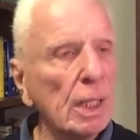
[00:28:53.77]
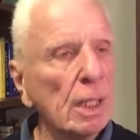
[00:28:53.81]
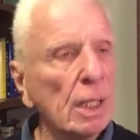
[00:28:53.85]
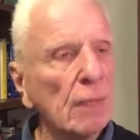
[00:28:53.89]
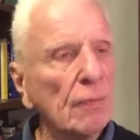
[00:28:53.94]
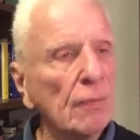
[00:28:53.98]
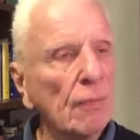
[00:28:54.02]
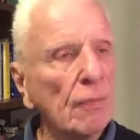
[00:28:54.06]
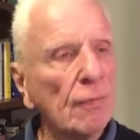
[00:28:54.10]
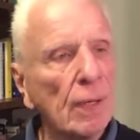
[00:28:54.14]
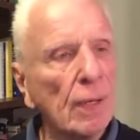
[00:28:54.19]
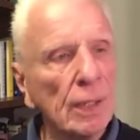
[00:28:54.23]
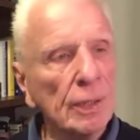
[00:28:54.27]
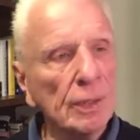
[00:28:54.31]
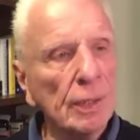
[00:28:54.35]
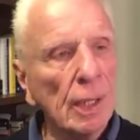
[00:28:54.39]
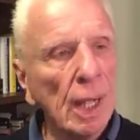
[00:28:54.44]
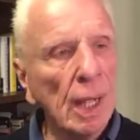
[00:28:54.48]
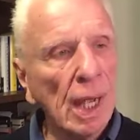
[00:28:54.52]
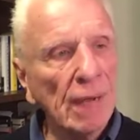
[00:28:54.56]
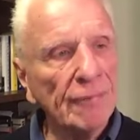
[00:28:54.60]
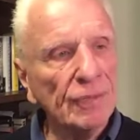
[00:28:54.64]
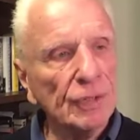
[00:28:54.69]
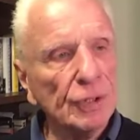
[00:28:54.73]
of
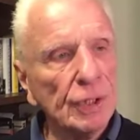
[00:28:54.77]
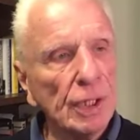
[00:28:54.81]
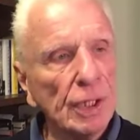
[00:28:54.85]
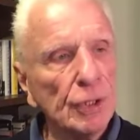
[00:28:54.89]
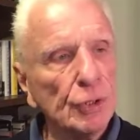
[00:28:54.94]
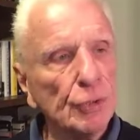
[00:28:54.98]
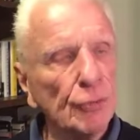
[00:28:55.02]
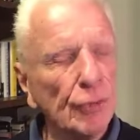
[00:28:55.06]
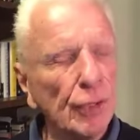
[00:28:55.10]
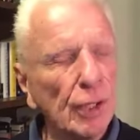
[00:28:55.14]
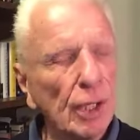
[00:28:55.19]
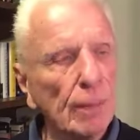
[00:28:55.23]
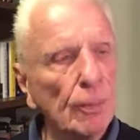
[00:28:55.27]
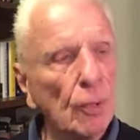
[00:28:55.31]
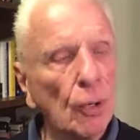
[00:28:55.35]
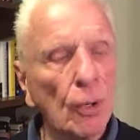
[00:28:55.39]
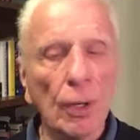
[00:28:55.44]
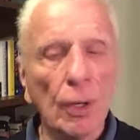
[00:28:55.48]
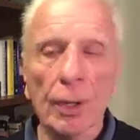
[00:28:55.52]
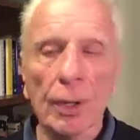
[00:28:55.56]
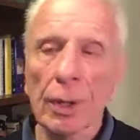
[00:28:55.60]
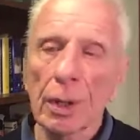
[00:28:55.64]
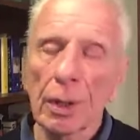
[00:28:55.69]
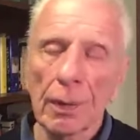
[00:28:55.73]
half a century or
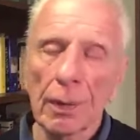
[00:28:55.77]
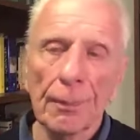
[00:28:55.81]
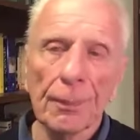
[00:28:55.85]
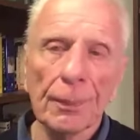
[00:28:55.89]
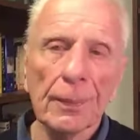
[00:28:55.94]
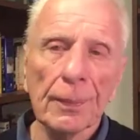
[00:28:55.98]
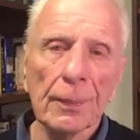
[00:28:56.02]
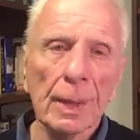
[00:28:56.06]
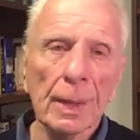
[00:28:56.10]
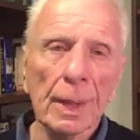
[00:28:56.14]
more ago,